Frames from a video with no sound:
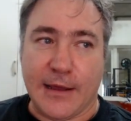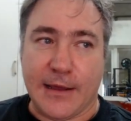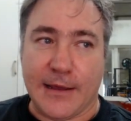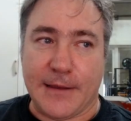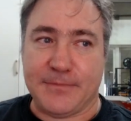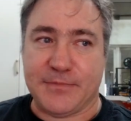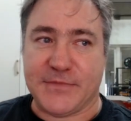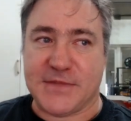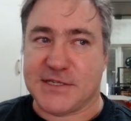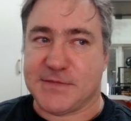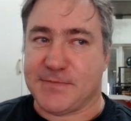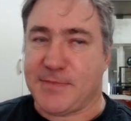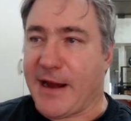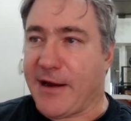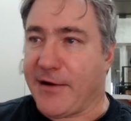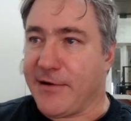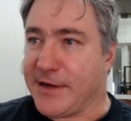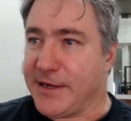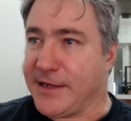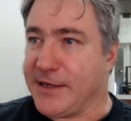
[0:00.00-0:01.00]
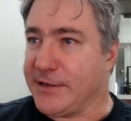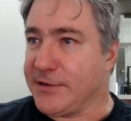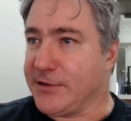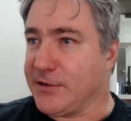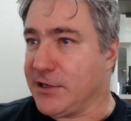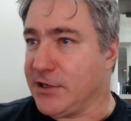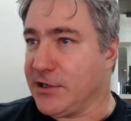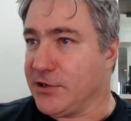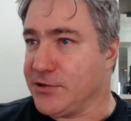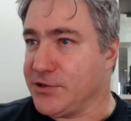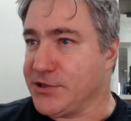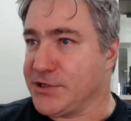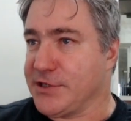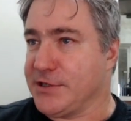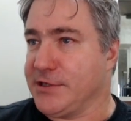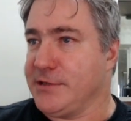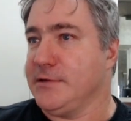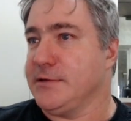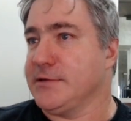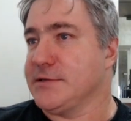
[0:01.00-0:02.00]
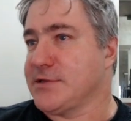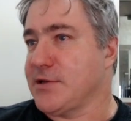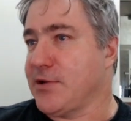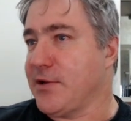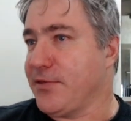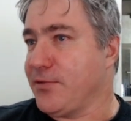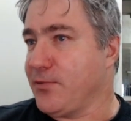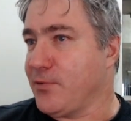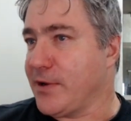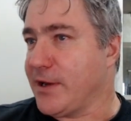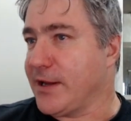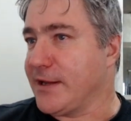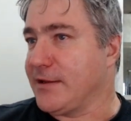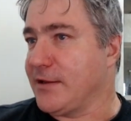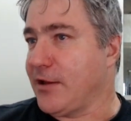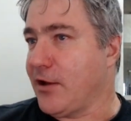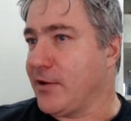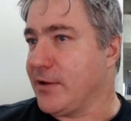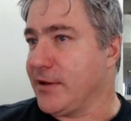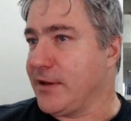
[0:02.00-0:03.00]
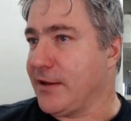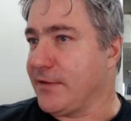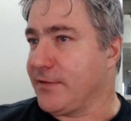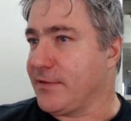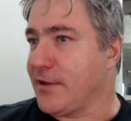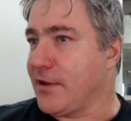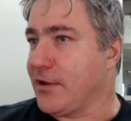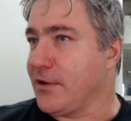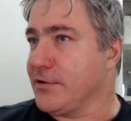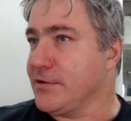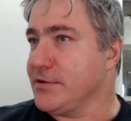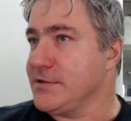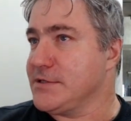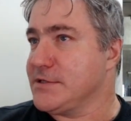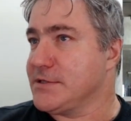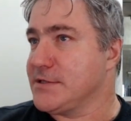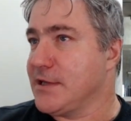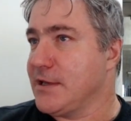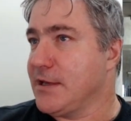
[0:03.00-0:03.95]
disparity and occlusion. So I thought I'd go and get those.